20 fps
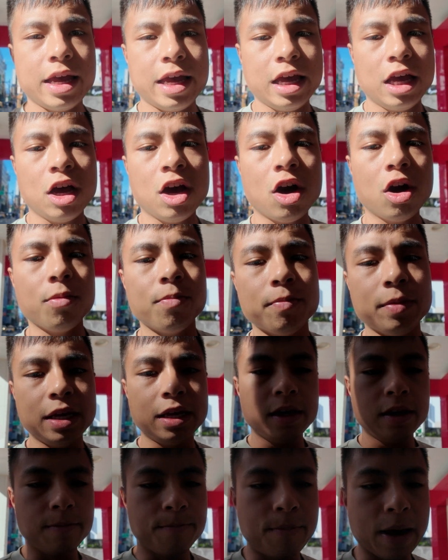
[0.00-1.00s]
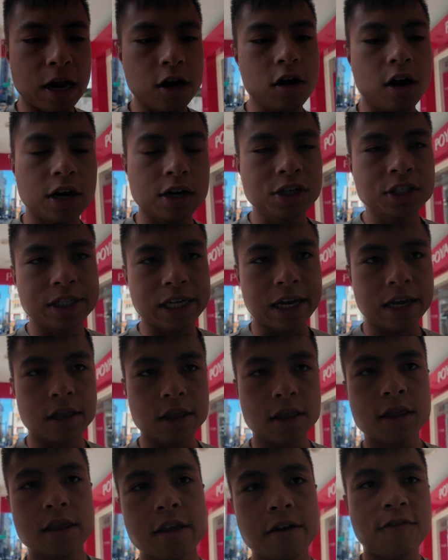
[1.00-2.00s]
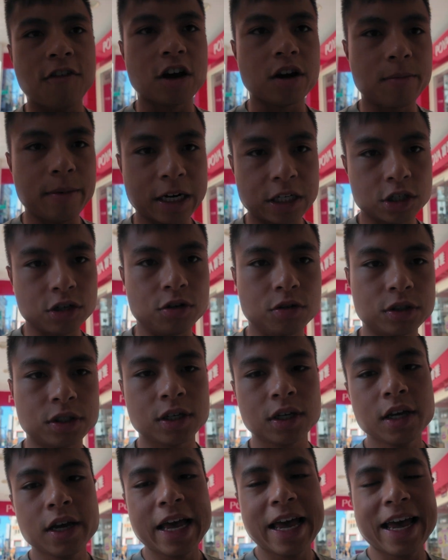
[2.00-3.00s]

it helped me better understand the fundamentals